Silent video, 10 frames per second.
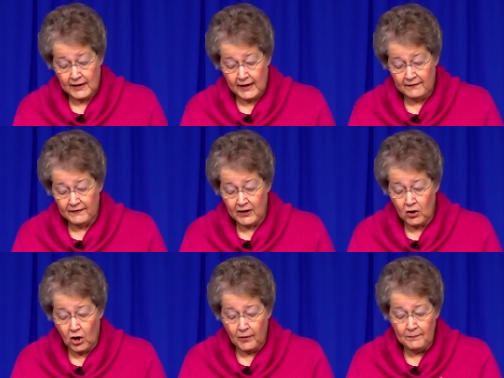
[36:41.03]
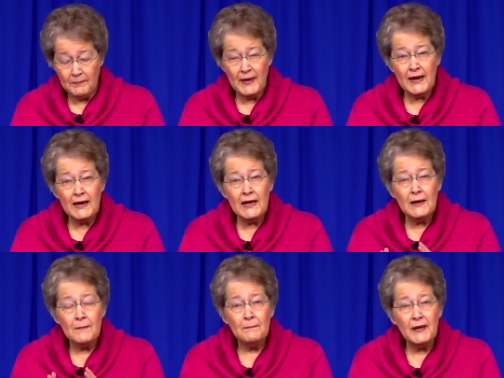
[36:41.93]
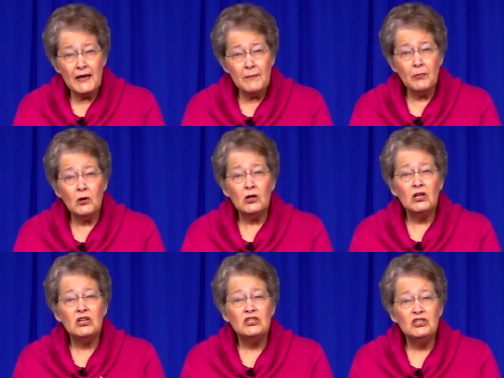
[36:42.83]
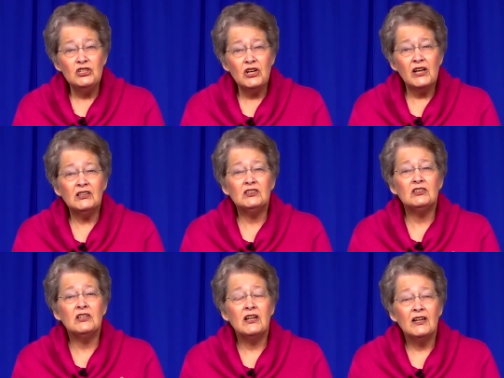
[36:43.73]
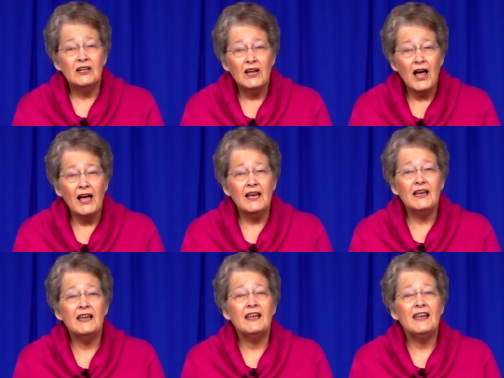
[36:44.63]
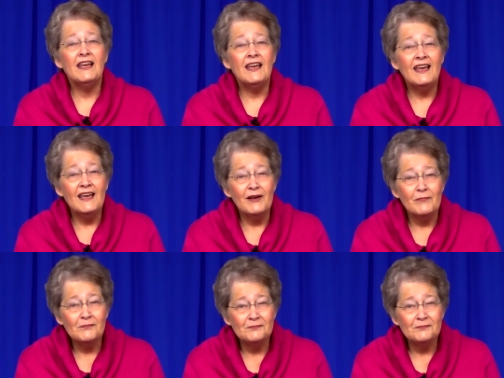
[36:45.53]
And there are many people just like him.